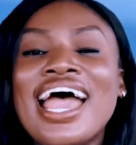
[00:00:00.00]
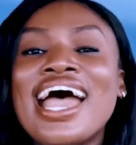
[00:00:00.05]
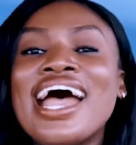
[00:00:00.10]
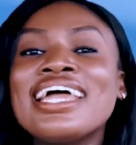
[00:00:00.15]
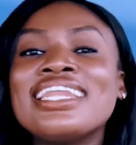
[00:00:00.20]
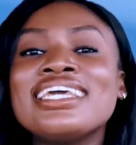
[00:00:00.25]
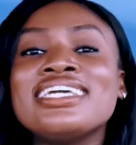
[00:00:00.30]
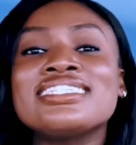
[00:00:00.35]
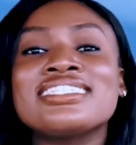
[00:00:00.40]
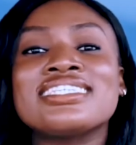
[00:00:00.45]

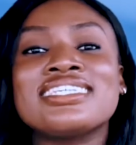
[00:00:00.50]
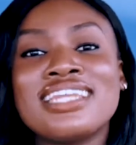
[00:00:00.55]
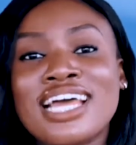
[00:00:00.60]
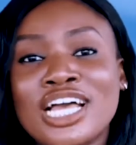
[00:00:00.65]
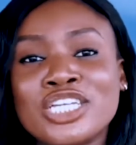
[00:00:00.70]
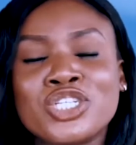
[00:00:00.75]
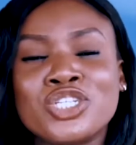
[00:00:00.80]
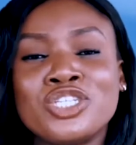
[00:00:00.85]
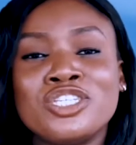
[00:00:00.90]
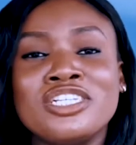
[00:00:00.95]
and
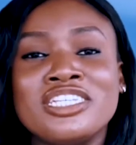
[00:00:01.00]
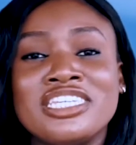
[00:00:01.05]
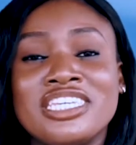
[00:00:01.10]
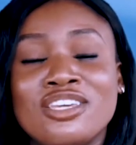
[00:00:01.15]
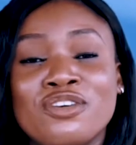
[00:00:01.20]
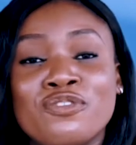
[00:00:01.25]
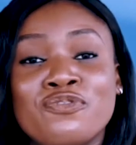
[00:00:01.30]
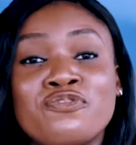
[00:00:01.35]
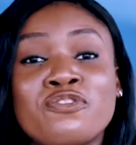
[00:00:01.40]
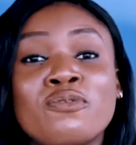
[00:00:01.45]
internationally
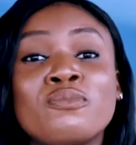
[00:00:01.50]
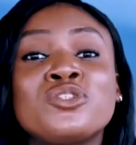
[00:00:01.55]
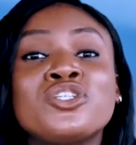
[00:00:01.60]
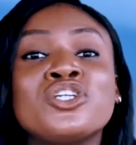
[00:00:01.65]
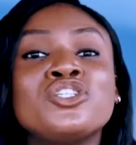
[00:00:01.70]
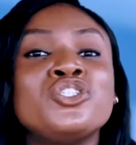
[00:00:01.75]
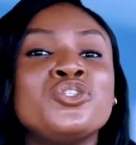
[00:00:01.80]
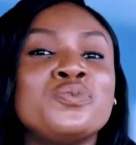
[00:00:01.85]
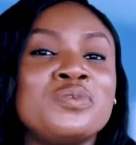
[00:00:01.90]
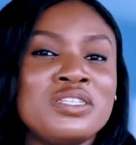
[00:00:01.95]
from
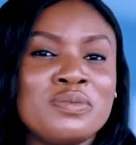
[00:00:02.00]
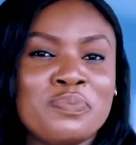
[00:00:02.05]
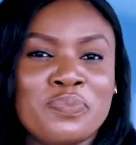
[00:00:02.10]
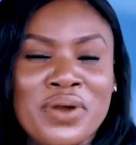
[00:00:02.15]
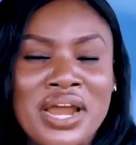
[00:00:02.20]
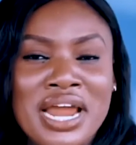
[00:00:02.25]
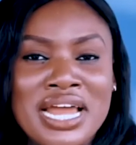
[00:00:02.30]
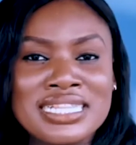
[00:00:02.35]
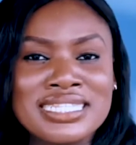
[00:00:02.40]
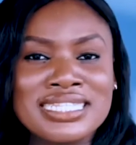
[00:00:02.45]
genuine
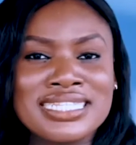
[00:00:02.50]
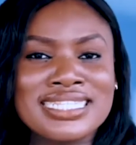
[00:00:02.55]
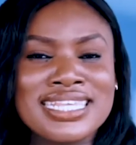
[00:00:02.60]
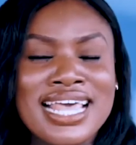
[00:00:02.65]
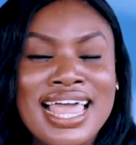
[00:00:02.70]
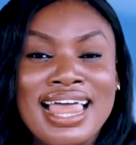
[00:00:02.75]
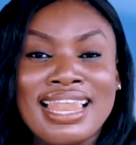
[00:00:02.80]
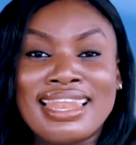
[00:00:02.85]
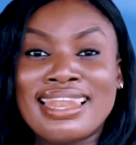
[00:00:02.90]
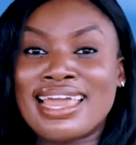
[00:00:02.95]
brands
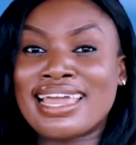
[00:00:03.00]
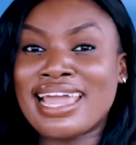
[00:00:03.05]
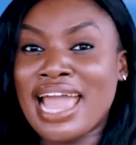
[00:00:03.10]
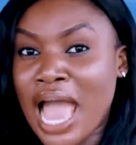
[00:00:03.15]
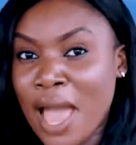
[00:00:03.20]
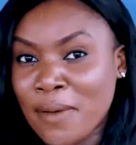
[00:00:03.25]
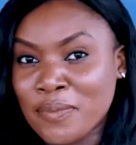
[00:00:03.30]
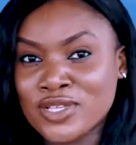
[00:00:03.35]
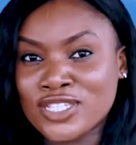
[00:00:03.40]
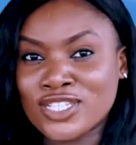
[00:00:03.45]
like
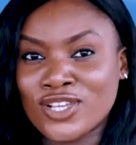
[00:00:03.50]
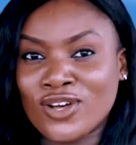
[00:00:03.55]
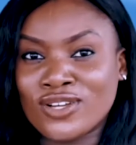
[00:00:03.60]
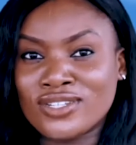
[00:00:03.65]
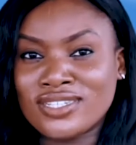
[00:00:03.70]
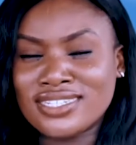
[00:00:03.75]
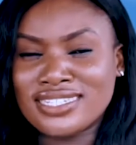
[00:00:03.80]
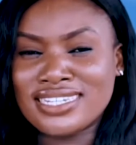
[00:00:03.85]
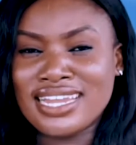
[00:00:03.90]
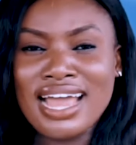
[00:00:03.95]

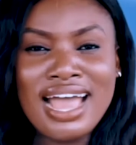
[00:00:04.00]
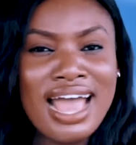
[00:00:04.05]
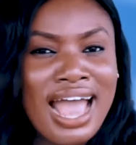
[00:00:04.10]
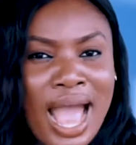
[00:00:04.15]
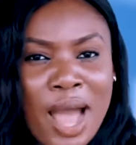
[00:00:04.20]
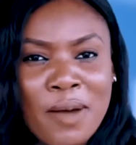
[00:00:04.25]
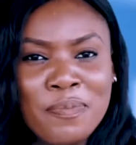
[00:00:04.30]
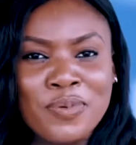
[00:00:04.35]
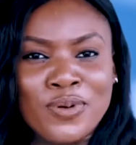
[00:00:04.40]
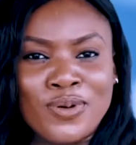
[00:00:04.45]
Amazon,
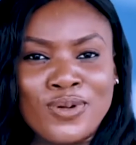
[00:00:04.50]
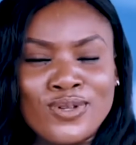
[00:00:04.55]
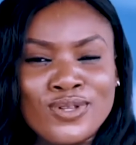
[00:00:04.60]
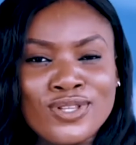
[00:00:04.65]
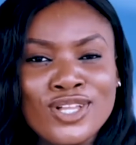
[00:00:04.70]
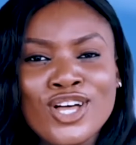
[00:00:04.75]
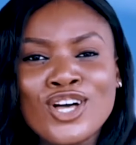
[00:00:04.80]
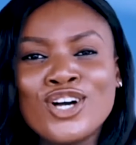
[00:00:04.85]
Apple,